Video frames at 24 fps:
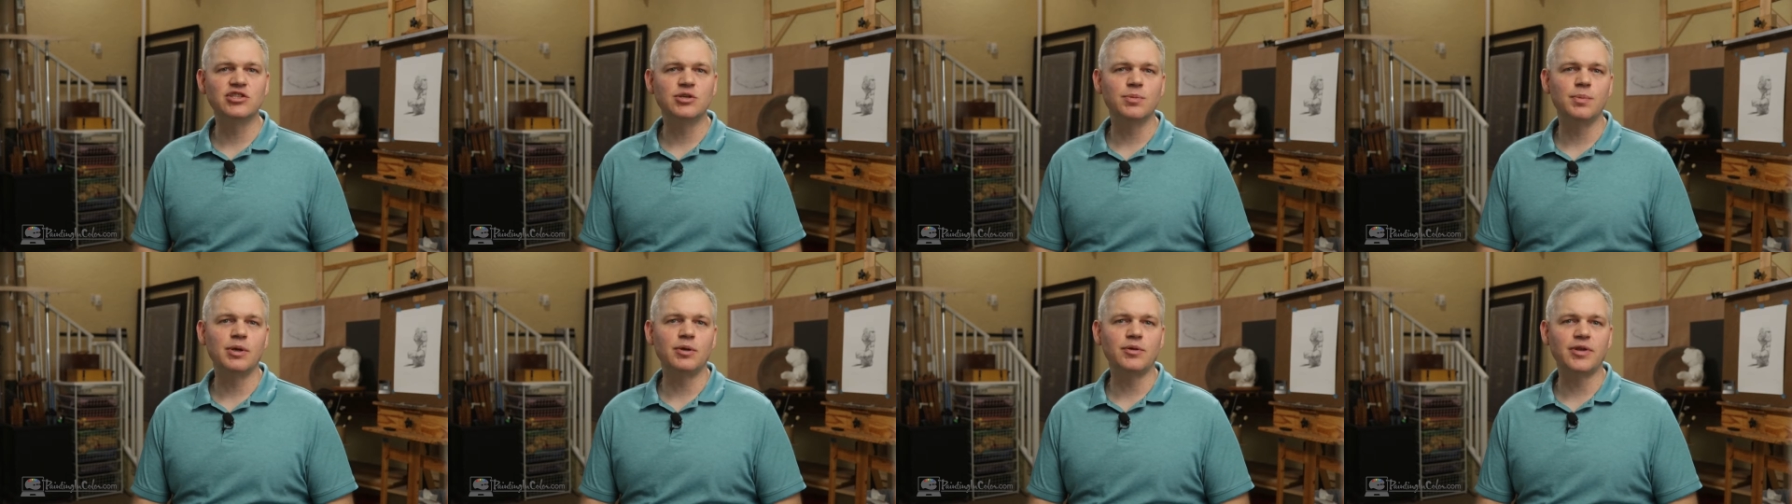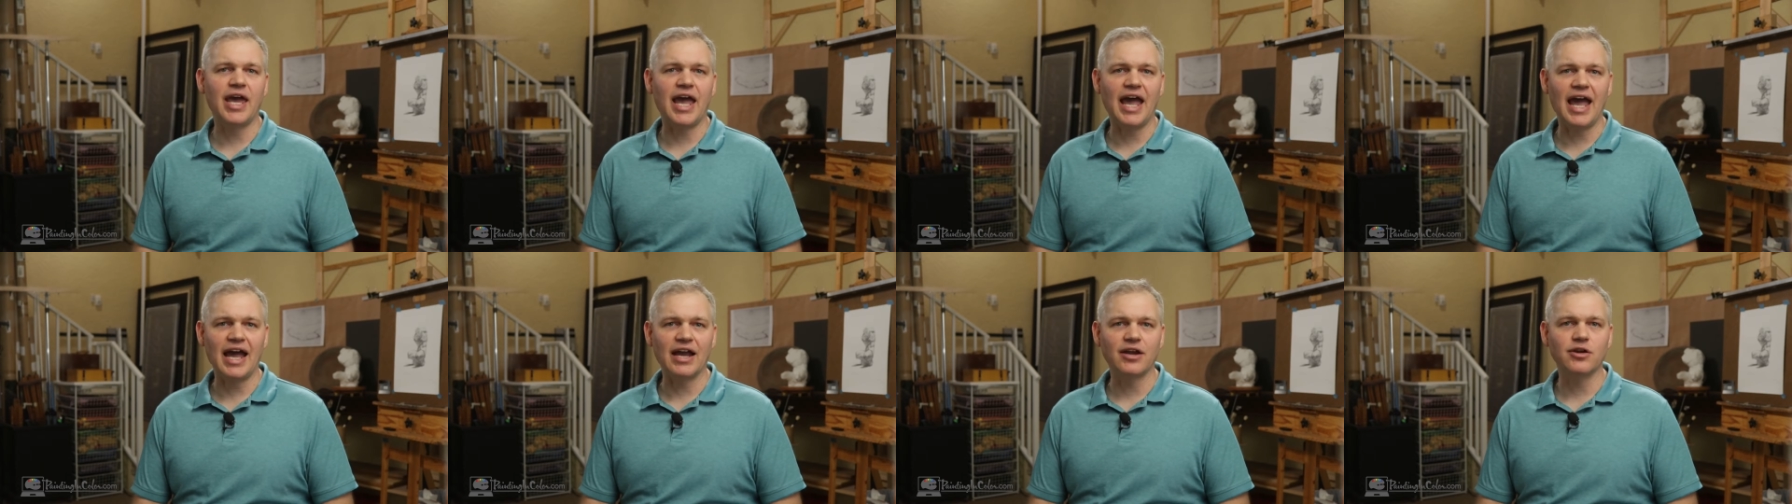to be able
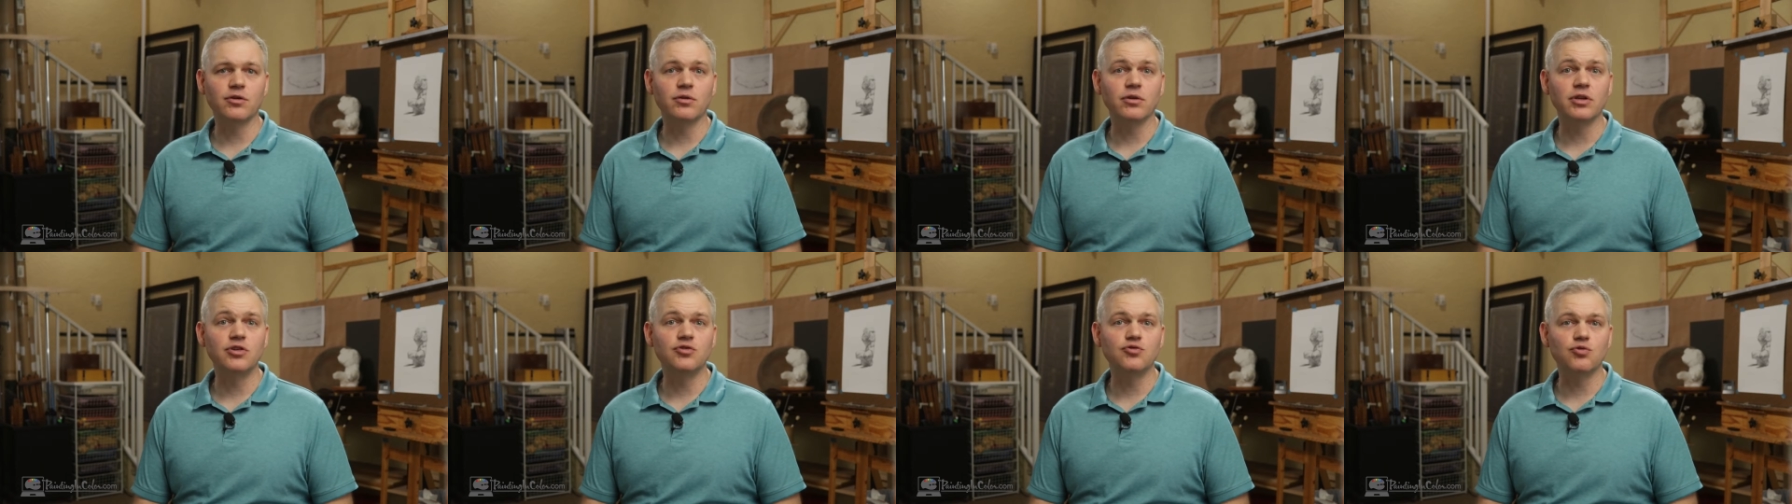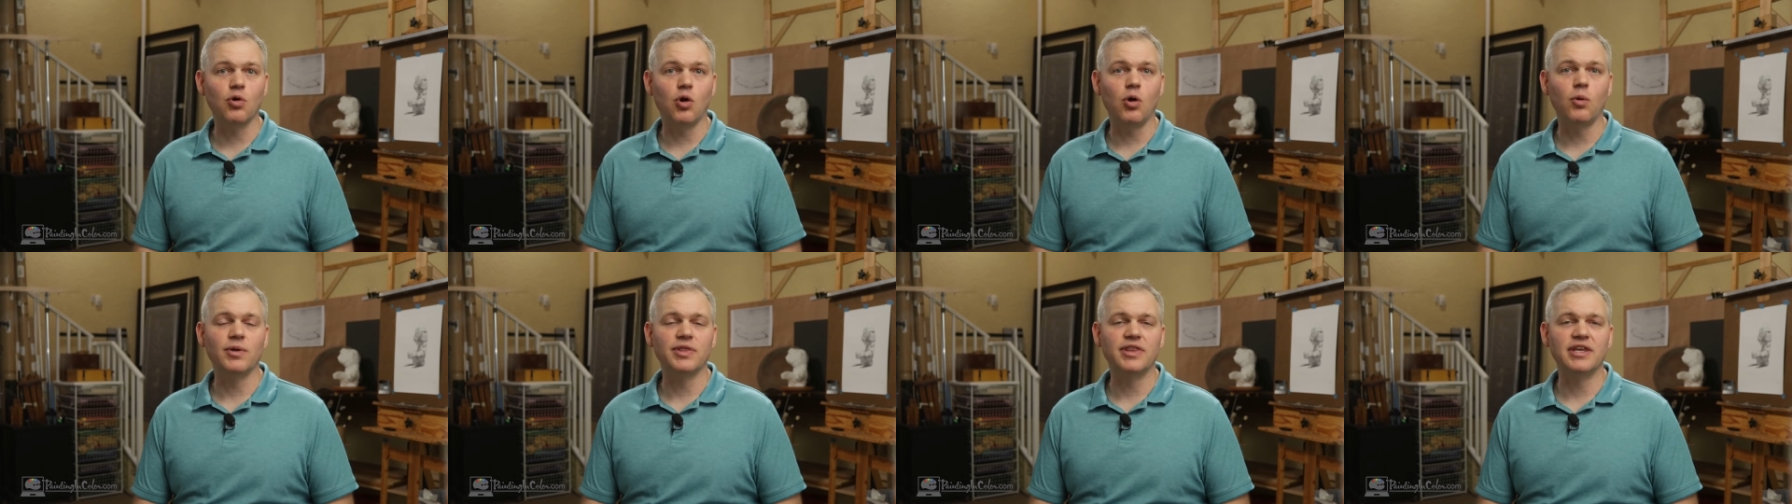to accurately
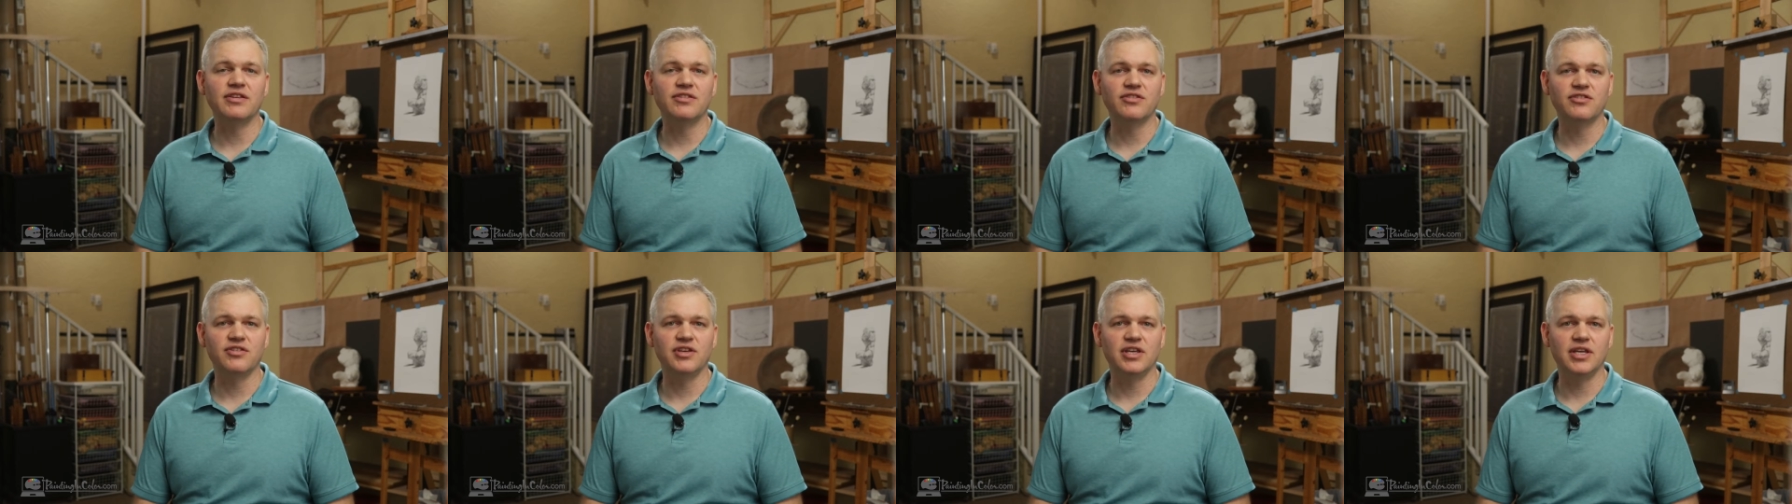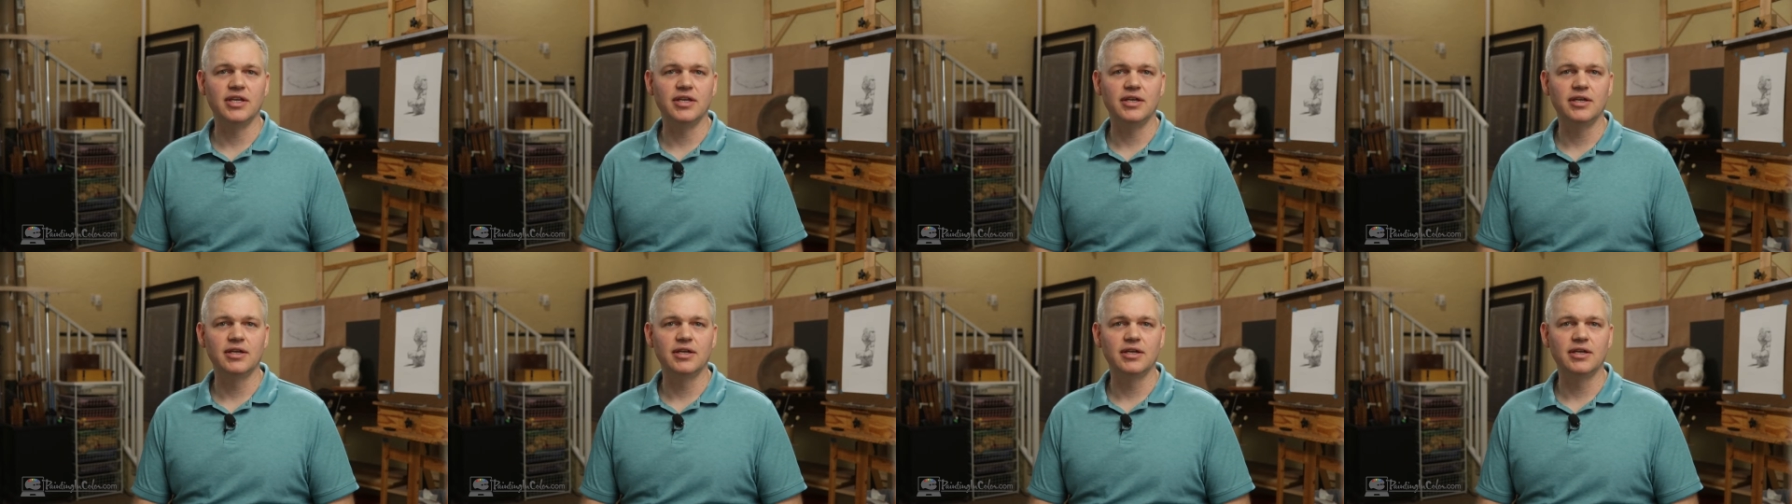draw what they see.